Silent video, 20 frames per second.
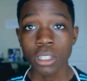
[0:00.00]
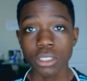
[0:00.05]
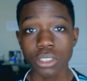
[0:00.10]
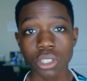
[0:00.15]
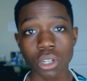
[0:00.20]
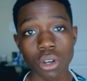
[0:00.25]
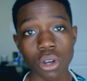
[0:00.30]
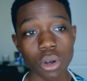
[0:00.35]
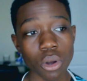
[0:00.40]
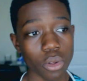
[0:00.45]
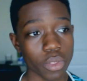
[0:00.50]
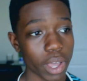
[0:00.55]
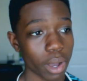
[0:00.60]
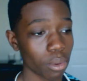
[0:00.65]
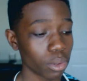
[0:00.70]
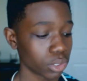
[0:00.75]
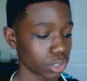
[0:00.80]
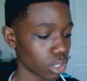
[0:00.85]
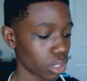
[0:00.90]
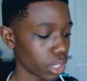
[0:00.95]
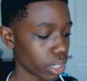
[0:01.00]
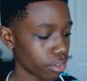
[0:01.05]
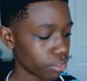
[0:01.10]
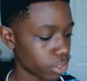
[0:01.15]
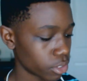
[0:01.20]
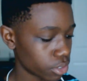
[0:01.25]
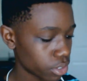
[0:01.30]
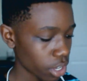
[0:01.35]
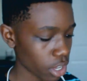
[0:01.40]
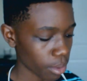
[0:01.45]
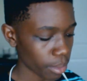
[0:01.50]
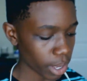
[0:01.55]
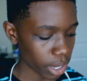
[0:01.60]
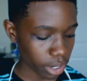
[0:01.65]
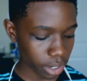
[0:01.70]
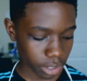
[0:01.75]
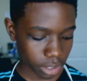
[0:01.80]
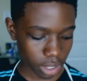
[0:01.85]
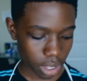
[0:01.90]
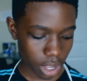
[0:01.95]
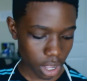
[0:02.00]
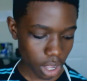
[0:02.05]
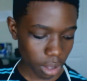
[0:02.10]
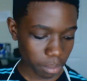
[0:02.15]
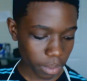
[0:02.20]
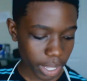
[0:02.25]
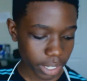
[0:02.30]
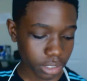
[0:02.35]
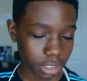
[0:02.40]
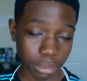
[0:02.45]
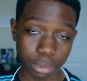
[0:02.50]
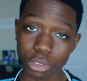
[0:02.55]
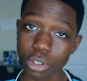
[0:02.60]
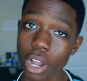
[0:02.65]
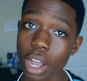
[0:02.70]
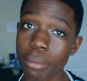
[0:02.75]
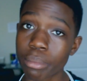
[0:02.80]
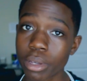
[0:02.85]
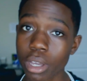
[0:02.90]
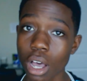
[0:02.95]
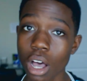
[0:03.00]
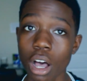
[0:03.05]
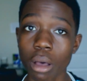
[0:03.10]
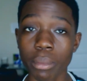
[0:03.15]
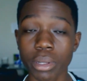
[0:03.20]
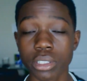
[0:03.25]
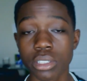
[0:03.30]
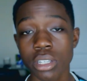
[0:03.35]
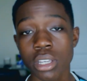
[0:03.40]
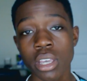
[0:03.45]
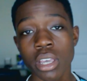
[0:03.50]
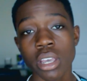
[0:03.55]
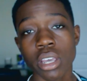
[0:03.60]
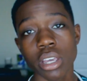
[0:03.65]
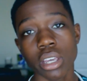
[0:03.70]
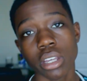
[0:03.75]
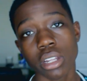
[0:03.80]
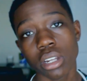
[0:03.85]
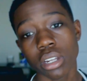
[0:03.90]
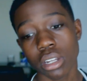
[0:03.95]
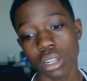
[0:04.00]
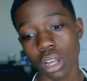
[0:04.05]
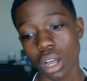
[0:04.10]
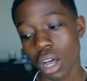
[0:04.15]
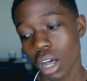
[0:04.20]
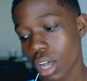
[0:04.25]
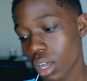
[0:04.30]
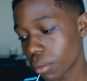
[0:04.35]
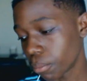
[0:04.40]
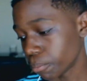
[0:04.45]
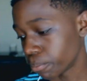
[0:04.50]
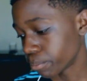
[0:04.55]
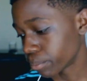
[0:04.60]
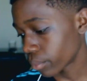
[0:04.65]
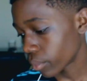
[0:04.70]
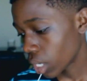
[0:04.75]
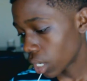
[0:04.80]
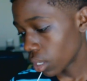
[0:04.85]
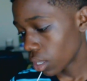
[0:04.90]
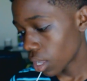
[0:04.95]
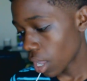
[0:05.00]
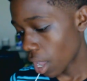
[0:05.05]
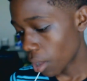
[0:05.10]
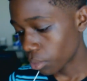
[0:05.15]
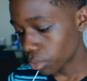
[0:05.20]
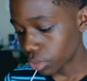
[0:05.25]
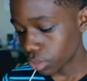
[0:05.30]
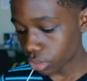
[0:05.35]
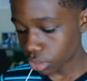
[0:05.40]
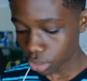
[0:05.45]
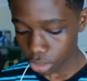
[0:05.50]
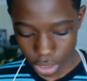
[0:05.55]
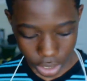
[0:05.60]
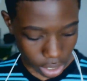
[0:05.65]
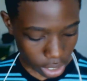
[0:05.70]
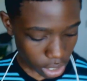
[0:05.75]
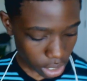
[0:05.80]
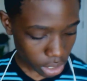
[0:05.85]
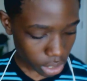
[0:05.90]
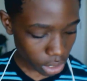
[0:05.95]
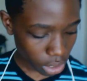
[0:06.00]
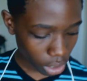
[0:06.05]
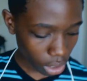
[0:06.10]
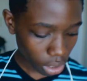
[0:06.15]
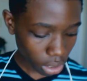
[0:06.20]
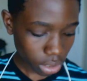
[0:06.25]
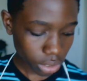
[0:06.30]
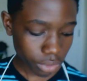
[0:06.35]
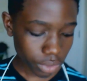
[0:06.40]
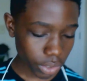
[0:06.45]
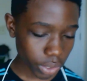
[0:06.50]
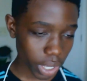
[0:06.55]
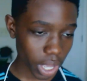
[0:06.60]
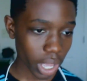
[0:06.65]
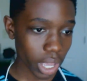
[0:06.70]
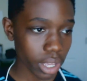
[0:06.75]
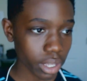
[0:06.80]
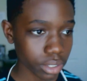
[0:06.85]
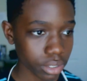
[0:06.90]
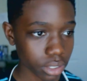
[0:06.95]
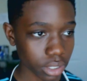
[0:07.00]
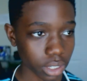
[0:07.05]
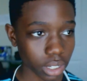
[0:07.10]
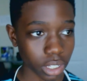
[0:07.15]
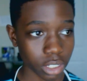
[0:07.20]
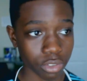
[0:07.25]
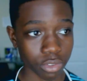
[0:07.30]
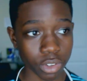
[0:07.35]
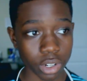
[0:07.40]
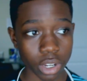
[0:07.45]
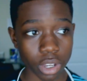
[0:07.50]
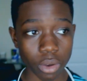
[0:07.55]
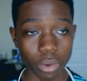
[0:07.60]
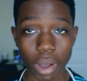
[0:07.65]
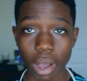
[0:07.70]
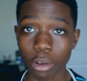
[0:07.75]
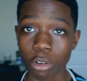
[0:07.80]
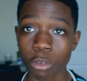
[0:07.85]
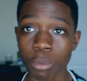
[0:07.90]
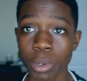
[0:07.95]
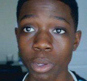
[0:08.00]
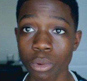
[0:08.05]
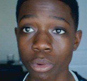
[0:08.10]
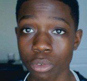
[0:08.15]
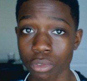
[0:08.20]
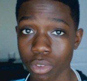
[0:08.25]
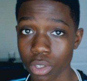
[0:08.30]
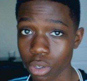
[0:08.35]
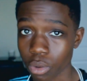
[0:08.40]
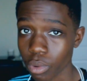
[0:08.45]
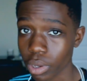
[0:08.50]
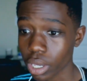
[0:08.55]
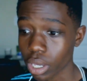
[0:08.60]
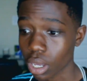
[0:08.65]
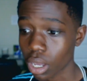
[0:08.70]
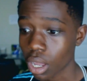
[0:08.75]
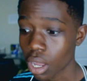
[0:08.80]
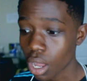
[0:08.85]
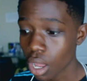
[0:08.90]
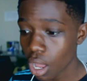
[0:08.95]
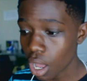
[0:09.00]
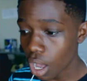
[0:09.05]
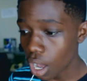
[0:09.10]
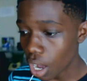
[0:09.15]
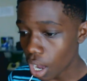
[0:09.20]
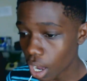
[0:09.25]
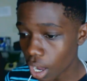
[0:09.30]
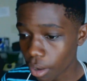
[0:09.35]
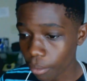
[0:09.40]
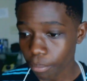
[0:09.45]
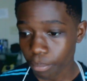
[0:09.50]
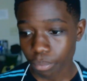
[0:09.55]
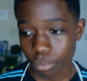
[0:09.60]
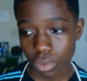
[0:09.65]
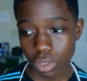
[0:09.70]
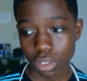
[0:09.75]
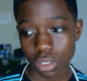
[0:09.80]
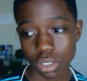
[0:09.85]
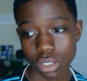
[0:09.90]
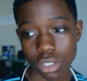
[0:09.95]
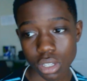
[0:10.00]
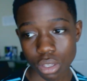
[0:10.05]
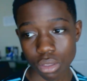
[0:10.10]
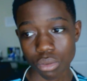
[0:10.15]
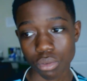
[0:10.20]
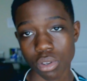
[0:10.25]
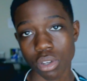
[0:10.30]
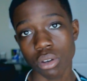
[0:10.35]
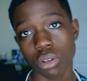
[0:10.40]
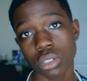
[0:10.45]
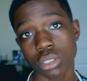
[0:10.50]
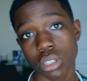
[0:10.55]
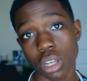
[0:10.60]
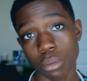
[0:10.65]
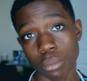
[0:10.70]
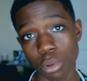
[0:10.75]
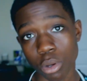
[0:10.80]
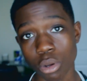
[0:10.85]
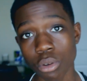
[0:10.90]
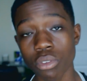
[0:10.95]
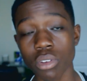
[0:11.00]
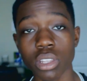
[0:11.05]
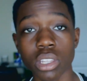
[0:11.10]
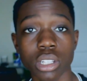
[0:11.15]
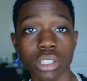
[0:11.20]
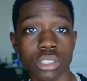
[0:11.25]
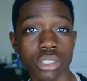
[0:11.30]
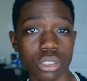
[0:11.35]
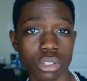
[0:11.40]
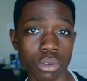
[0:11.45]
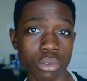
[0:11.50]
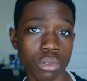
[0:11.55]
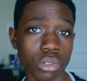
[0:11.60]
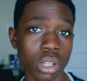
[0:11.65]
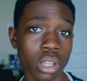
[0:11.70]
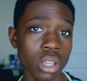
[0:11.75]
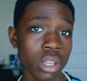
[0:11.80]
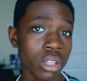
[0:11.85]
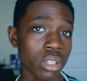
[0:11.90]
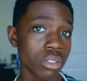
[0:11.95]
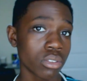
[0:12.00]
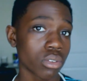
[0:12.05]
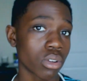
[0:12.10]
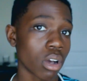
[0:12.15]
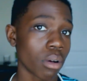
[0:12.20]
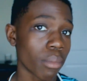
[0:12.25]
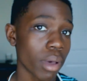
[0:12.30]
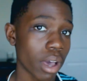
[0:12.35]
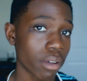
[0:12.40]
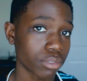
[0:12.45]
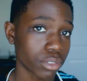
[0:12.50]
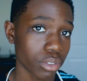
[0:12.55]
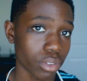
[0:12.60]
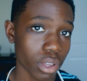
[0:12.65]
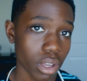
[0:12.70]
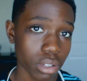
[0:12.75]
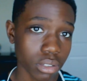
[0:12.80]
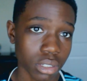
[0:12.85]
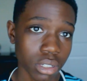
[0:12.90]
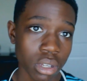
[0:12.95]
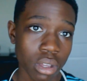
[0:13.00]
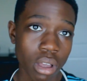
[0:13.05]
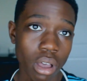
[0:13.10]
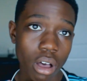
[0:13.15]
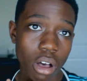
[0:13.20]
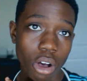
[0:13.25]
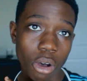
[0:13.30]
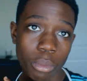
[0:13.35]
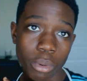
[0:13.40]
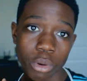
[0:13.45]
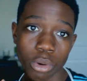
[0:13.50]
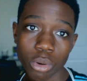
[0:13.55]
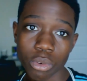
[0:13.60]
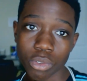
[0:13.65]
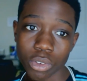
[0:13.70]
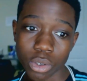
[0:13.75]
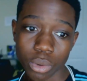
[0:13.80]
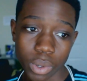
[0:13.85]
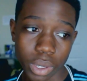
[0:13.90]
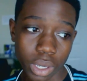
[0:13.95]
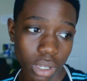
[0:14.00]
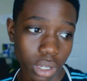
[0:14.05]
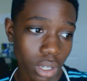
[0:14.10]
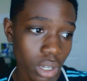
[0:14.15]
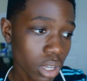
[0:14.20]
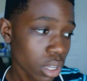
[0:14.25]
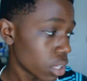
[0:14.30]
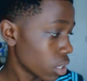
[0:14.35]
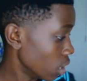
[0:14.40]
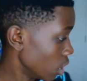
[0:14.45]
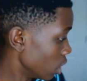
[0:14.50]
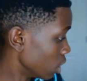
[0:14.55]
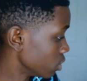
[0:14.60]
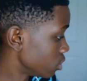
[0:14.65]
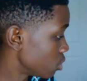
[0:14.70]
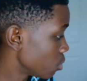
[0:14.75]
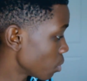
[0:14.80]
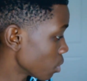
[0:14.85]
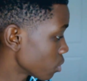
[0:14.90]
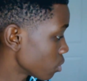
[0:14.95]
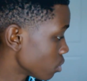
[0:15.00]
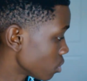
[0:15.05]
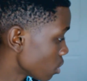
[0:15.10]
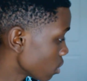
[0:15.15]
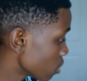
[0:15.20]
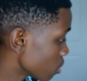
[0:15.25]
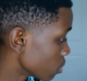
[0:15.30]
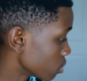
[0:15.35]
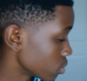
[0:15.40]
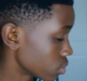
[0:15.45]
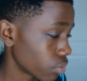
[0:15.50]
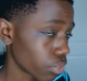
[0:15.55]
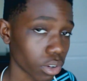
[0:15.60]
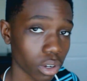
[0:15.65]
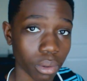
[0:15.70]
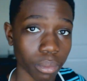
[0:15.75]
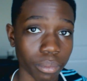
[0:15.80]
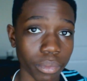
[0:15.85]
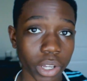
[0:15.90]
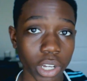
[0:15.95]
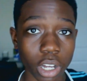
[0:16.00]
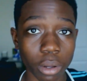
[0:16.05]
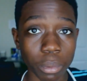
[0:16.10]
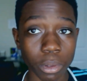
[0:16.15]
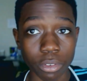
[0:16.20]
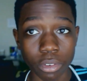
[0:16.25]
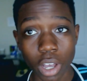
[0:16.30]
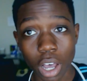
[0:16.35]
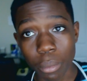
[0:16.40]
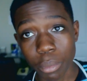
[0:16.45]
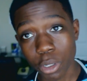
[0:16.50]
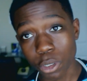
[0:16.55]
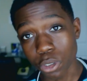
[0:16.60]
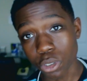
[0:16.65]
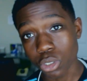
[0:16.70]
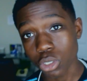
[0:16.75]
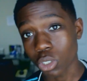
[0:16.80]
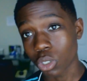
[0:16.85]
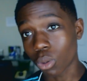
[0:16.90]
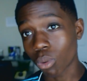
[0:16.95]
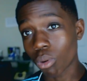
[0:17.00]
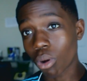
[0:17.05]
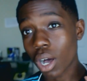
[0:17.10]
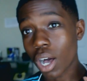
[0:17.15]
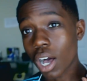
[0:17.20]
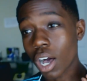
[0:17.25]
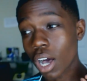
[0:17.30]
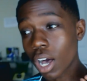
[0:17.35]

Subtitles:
So that was all I have to say about it. Like, subscribe, comment, and I will see all of you guys in the next video. I will be reviewing the C3 yo design move, and then soon to come after that, I'll be reviewing 2 other yo-yos from a couple of commenters. So